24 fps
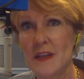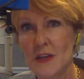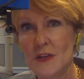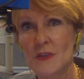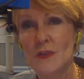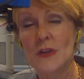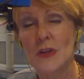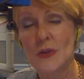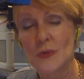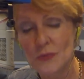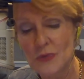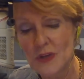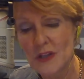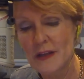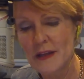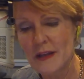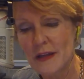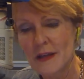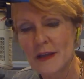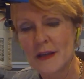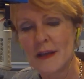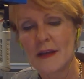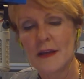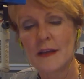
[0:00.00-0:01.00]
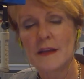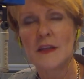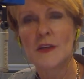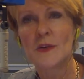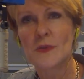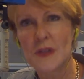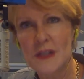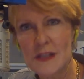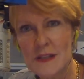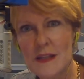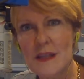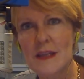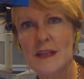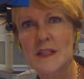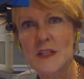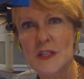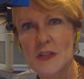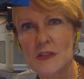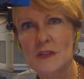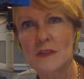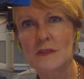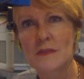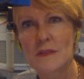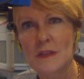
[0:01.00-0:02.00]
You're into this.
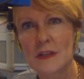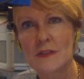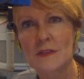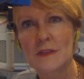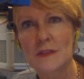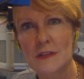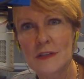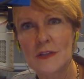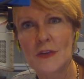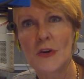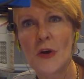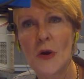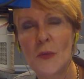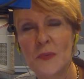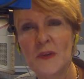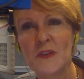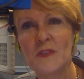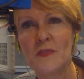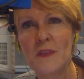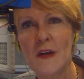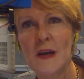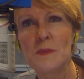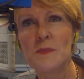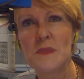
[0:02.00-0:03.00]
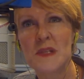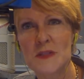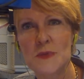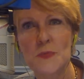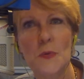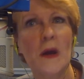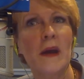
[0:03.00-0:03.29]
You're hoping to find Ms.